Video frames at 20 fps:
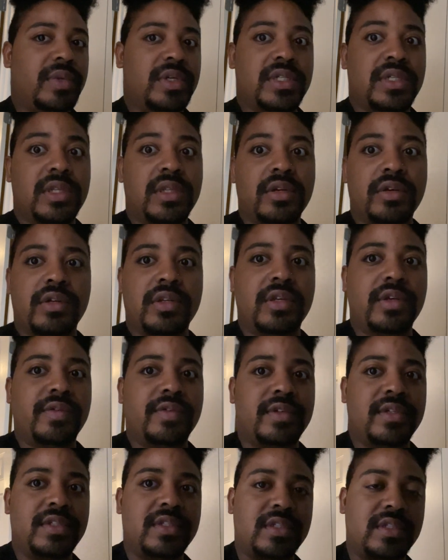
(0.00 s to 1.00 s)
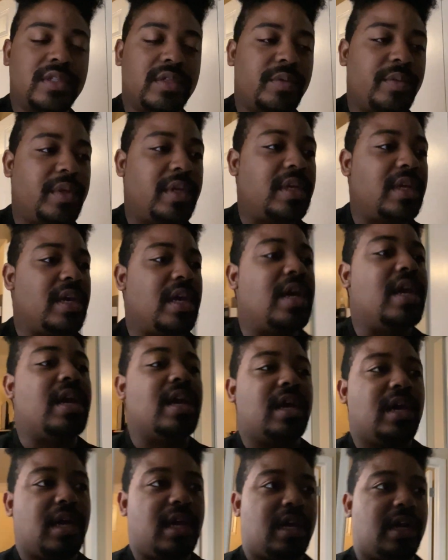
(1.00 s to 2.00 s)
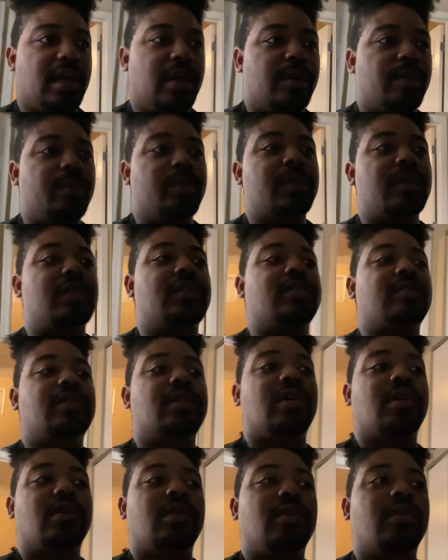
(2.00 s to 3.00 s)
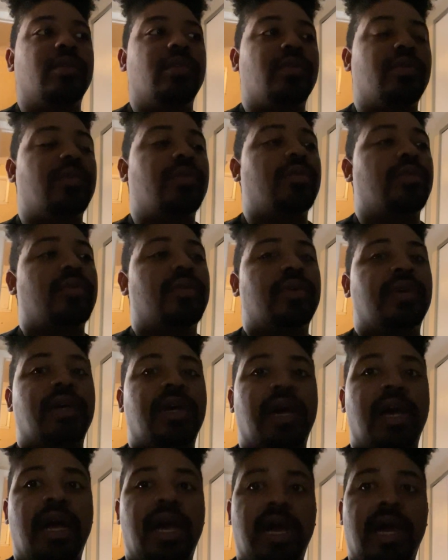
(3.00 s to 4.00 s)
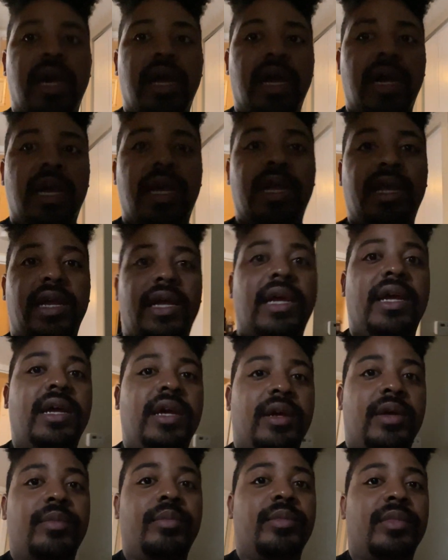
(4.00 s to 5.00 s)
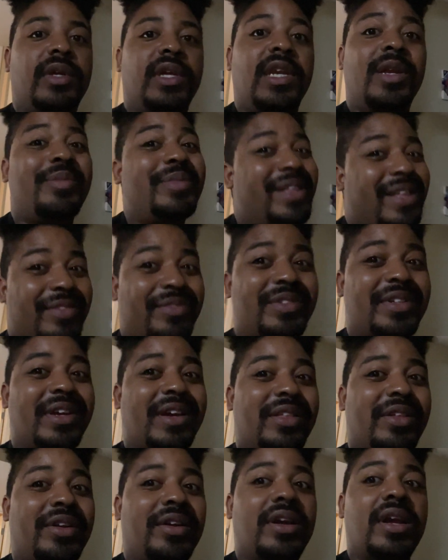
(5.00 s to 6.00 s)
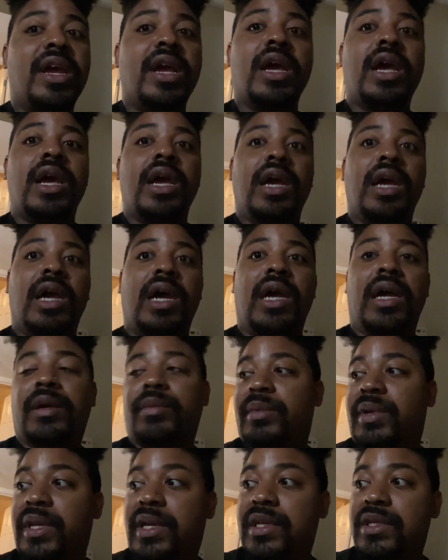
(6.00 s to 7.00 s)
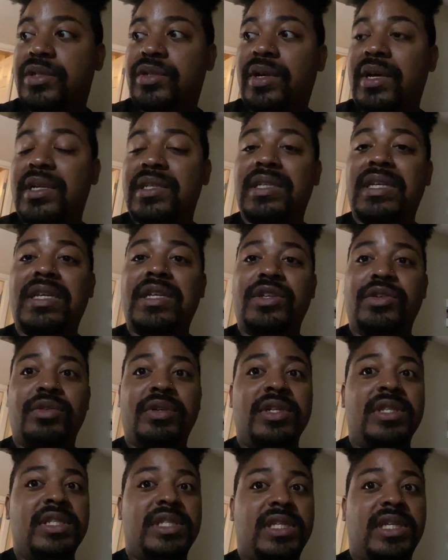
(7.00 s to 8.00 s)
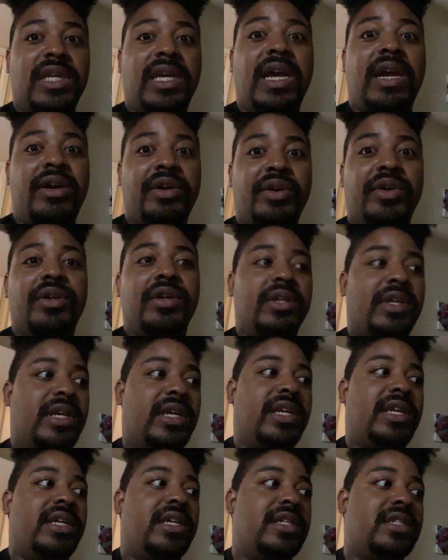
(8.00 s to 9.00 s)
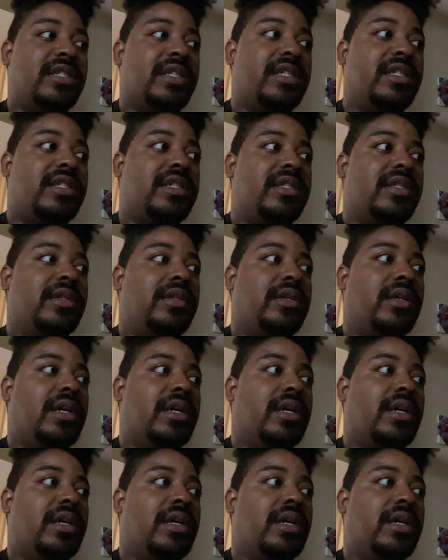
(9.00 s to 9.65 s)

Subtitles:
Just literally never listens to me. So I am getting my life together. I'm getting dressed. You can see how early it is. It's